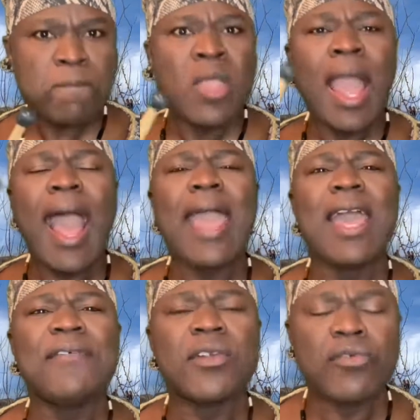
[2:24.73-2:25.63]
I
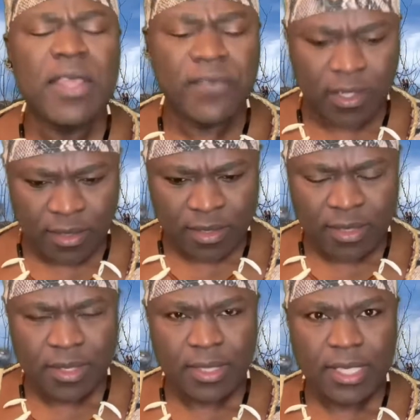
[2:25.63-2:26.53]
have a river
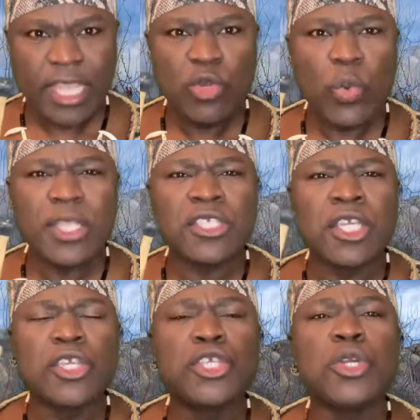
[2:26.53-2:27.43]
in which
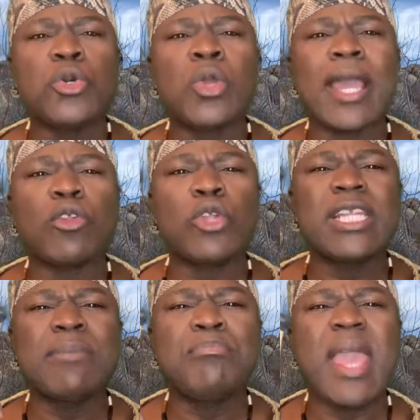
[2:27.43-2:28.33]
you can
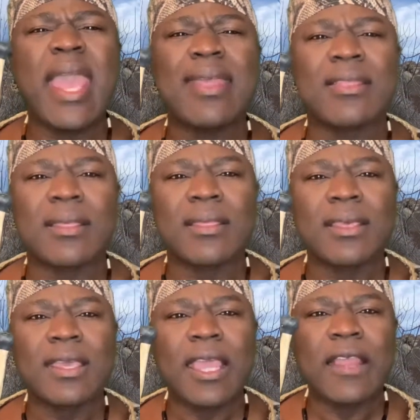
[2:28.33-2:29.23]
only bathe
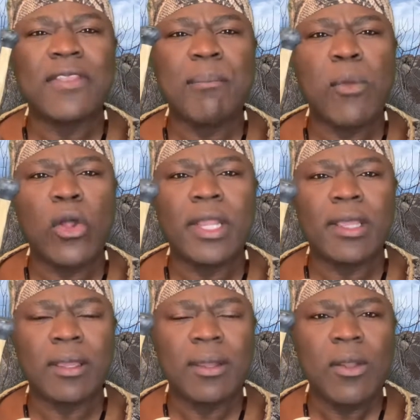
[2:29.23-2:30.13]
in the morning.